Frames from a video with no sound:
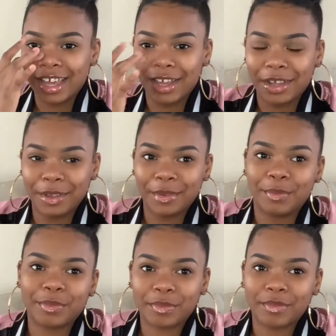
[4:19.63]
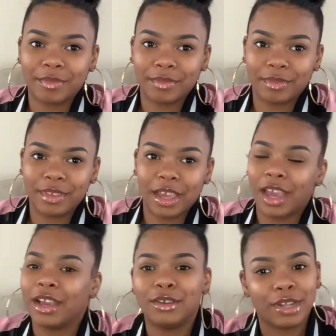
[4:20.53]
I
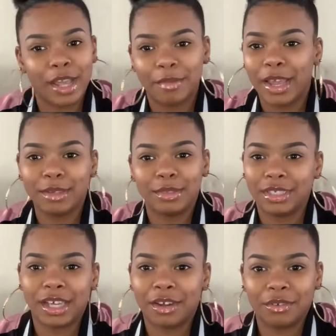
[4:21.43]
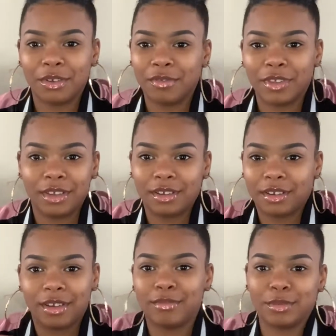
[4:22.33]
ain't gonna name names because I don't know if they are
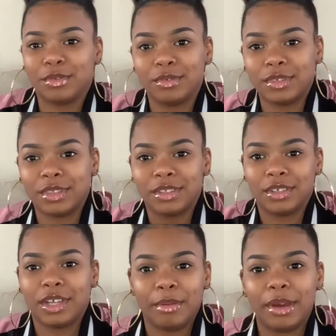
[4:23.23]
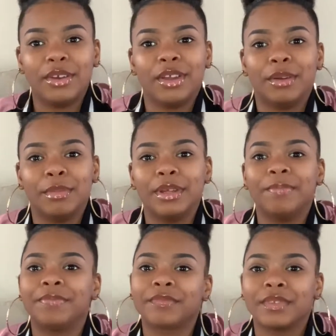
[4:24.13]
comfortable with their name out here,
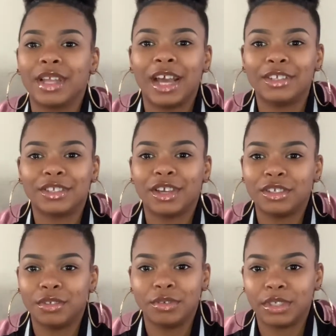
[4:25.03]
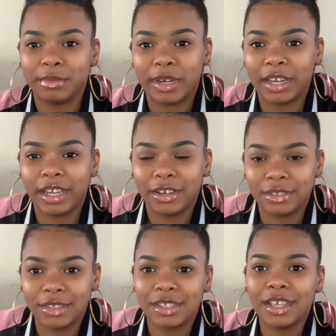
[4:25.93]
but I just thought she was somebody
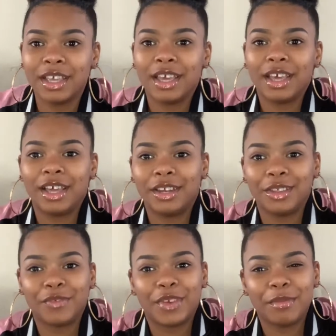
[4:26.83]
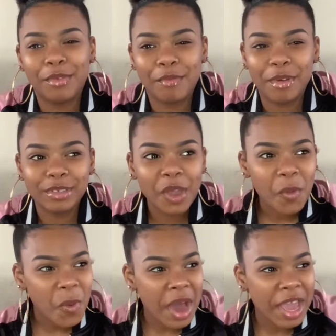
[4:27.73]
else, another family member. I was like,
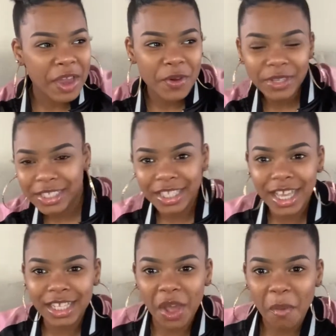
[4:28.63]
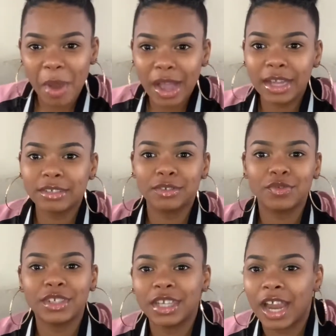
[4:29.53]
wait, who is this? Oh my gosh, I was
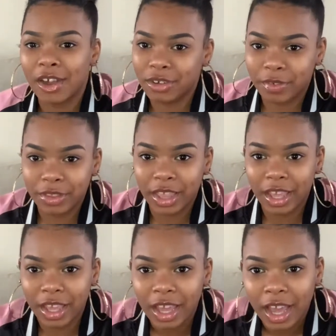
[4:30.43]
freaking out and everything.